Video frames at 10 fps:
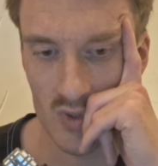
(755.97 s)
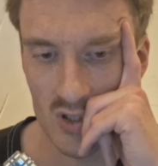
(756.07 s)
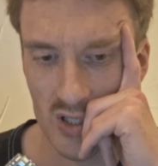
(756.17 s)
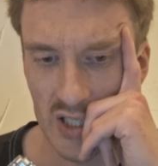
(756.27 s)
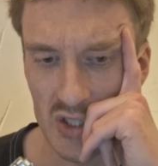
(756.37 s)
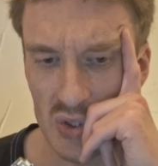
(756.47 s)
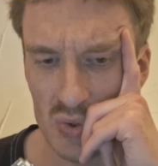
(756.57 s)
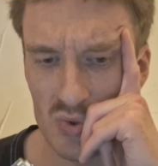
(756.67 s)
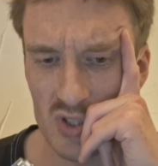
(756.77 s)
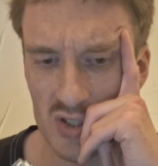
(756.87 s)
Okay,
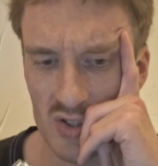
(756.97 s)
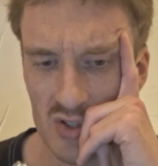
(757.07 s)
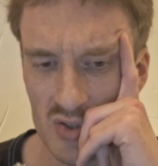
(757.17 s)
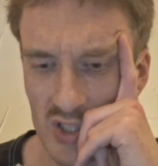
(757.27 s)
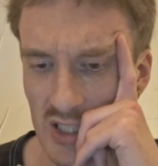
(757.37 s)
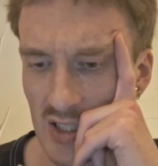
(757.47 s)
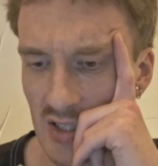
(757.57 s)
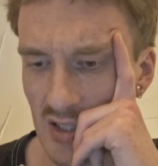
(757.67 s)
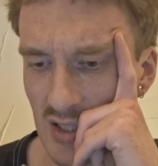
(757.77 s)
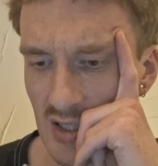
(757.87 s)
Union
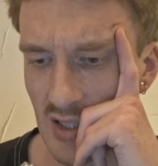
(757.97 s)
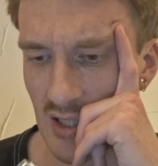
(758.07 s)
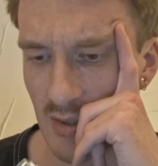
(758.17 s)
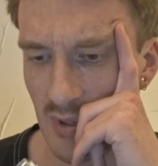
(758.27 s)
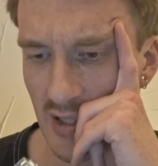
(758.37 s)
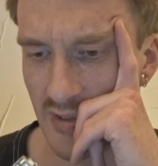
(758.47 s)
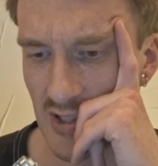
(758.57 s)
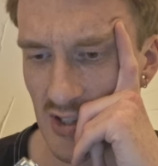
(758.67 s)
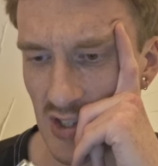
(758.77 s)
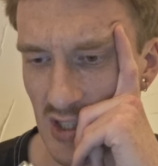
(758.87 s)
Street. I believe I
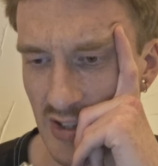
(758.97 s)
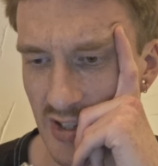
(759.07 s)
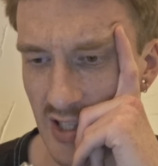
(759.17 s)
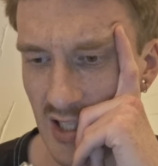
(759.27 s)
saw